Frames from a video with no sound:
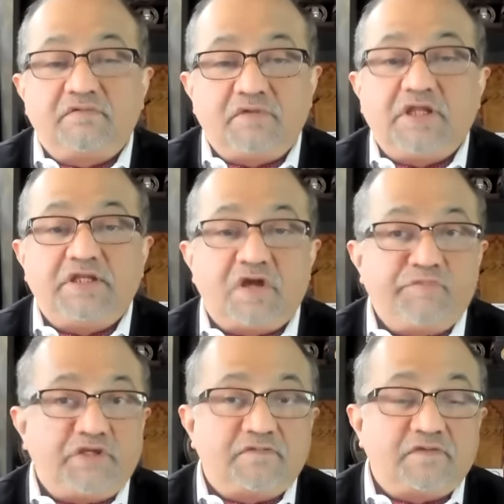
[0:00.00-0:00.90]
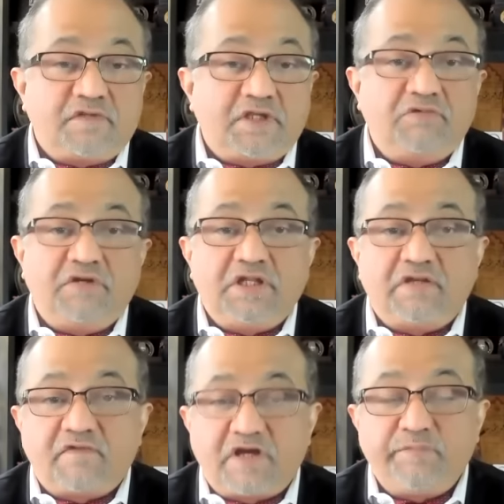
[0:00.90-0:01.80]
really dominates the security
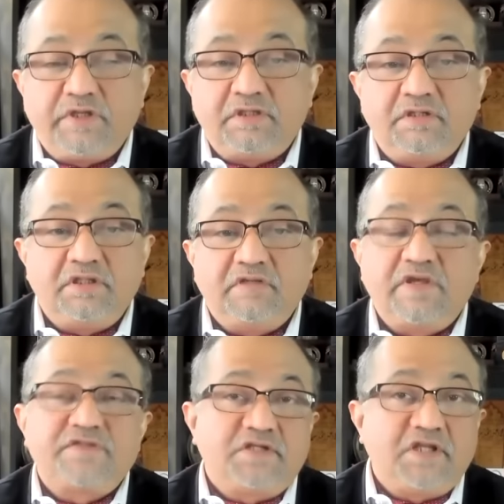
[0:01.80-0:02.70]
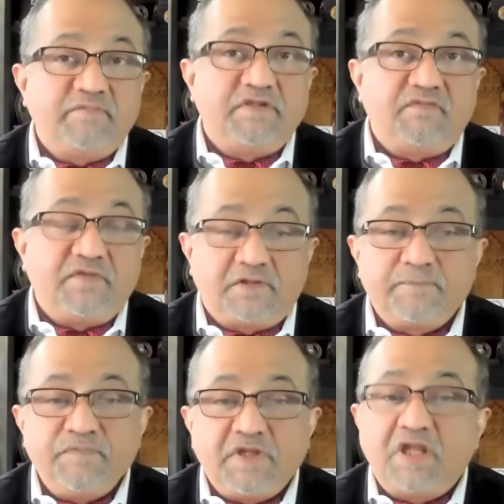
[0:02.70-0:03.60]
environment in the Western Hemisphere
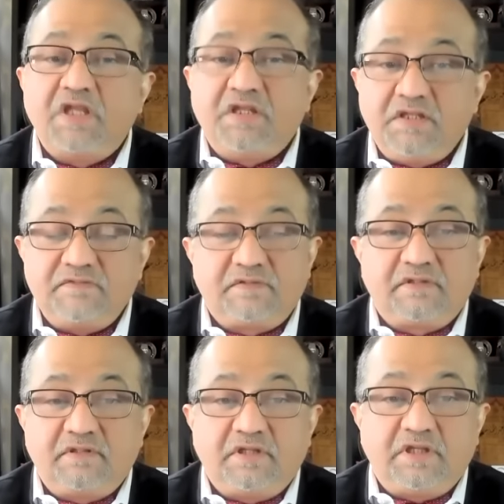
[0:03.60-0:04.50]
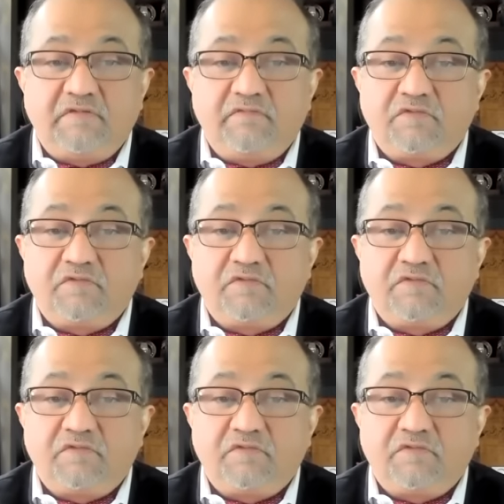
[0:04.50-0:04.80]
and is uh,